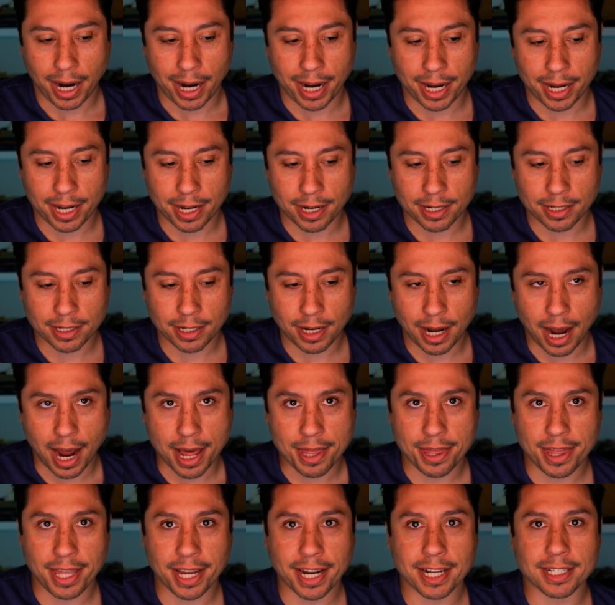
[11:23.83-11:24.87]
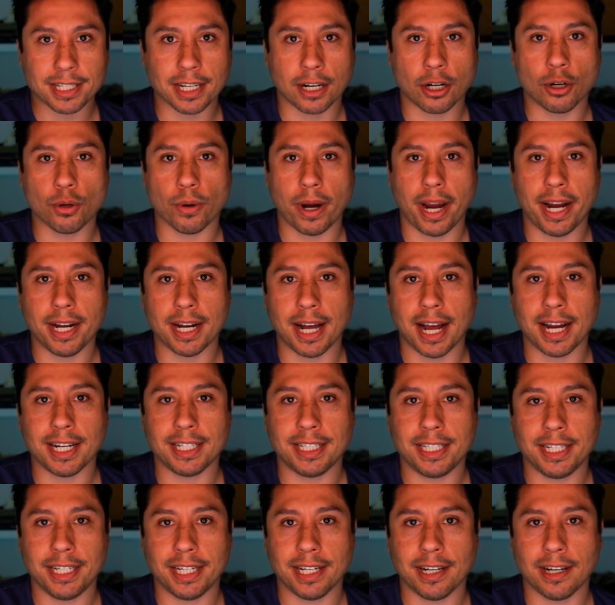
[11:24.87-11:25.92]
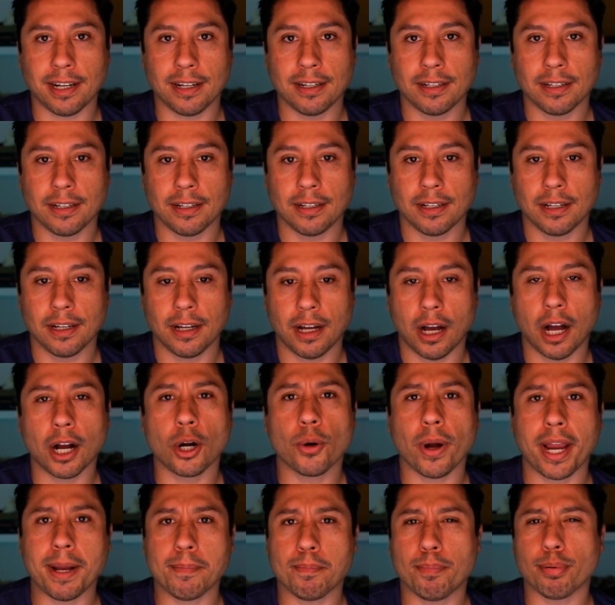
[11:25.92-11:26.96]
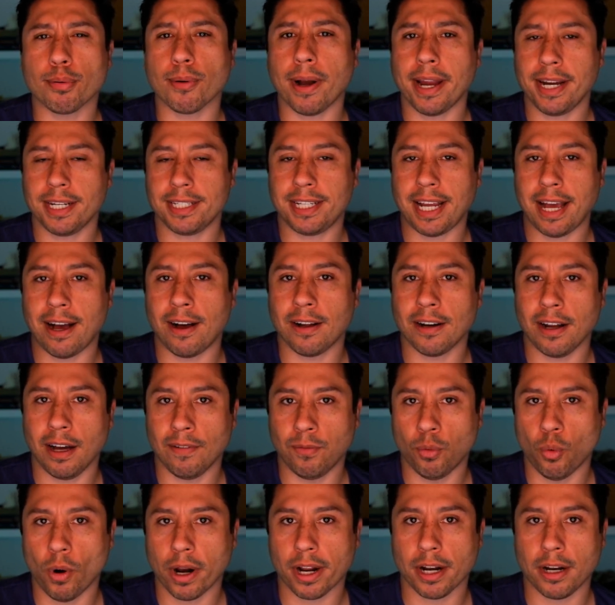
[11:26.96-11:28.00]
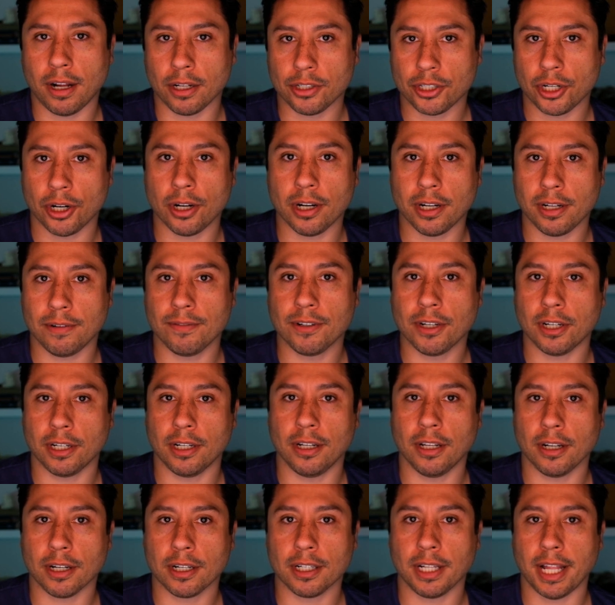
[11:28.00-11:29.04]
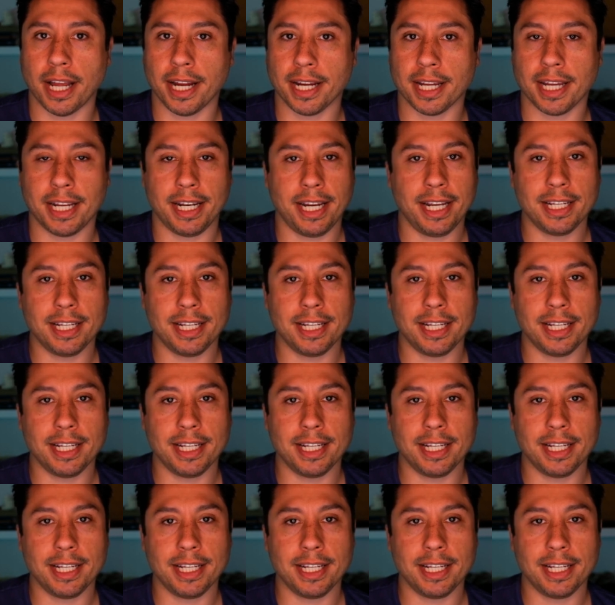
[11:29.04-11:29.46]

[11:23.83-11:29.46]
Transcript: And I think it's a great idea, a great breakdown of what an alternative could look like.